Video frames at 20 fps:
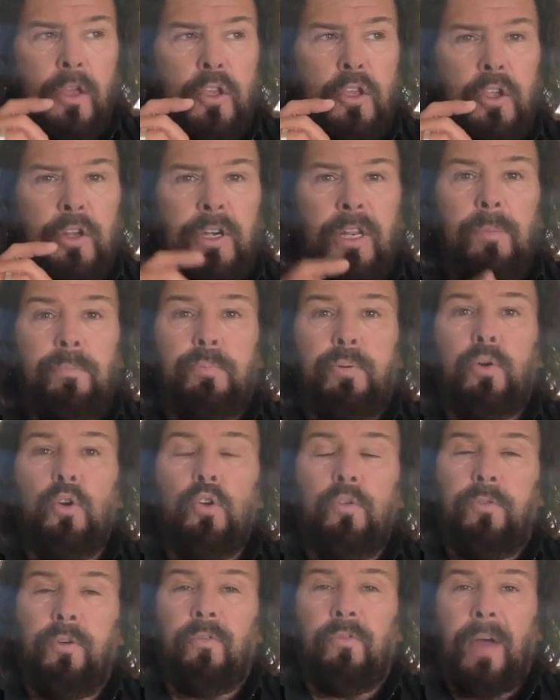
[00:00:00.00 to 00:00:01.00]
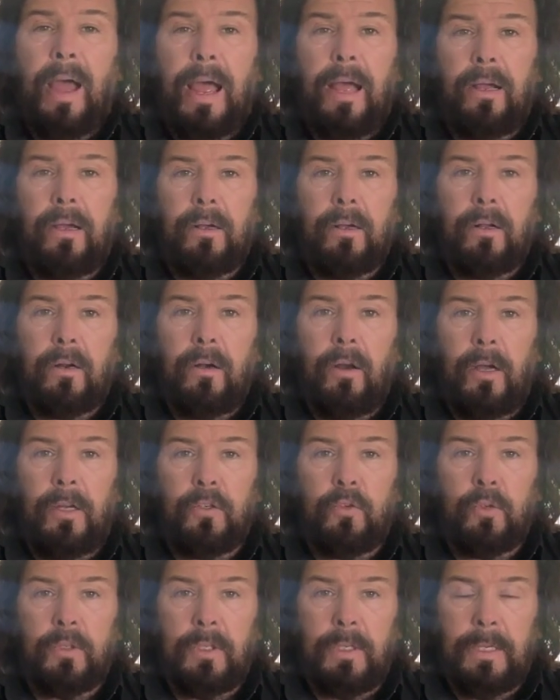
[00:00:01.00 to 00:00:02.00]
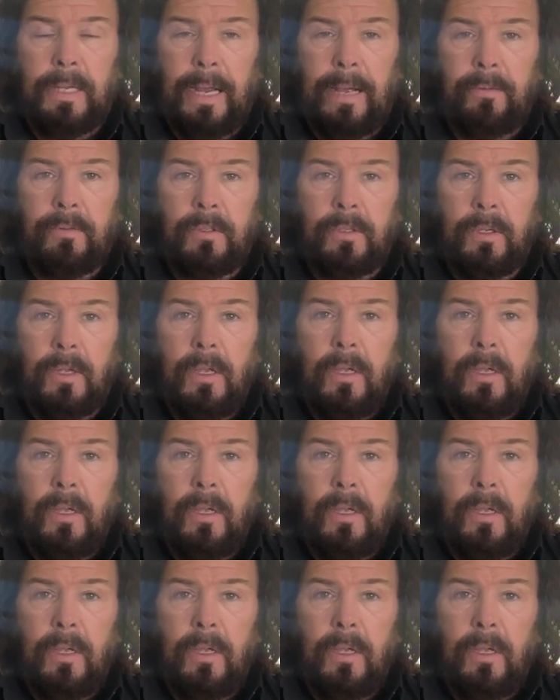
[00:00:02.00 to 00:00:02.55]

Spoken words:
You need proof of that client trust account.